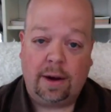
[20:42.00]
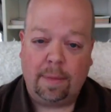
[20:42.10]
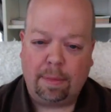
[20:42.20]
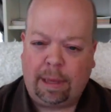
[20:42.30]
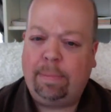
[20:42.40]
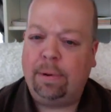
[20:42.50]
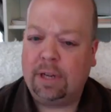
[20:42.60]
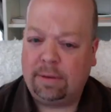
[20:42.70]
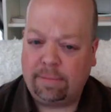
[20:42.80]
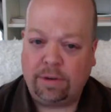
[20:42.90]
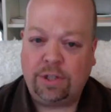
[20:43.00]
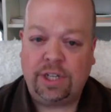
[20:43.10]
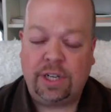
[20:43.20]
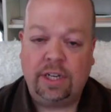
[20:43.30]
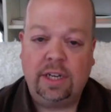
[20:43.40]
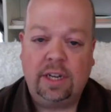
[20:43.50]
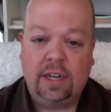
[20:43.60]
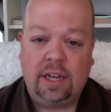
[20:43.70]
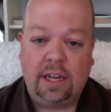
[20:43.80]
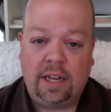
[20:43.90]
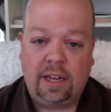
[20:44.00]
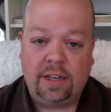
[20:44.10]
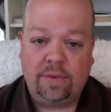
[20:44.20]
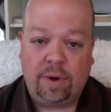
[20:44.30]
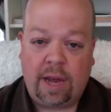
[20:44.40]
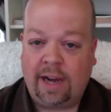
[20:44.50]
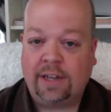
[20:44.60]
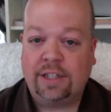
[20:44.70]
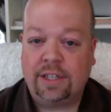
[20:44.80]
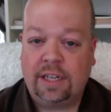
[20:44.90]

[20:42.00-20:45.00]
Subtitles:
people and emotion and reaction